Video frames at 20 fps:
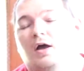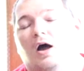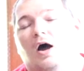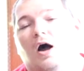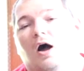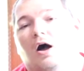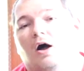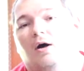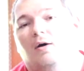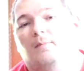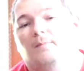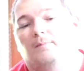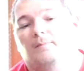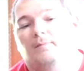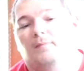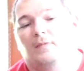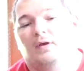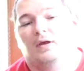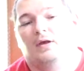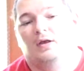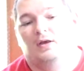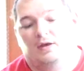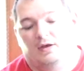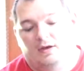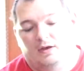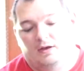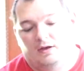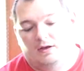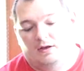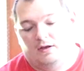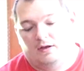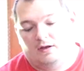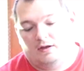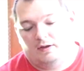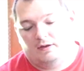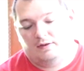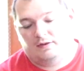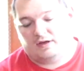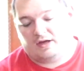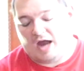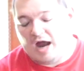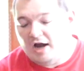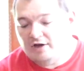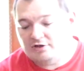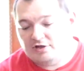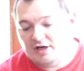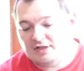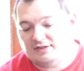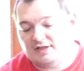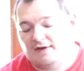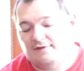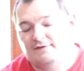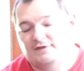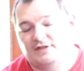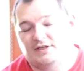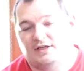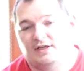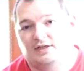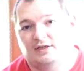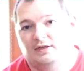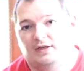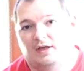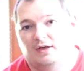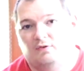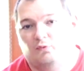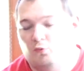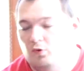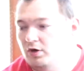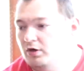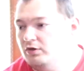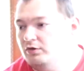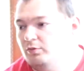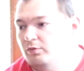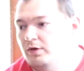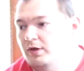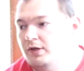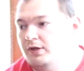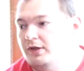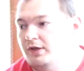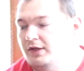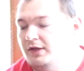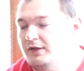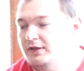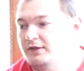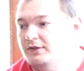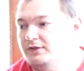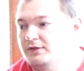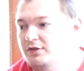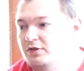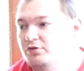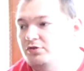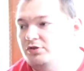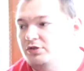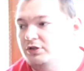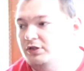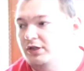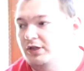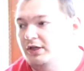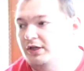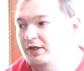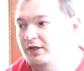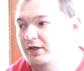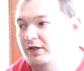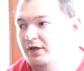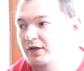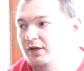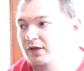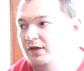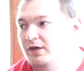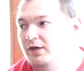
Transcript: The contracts I've seen and worked with is usually,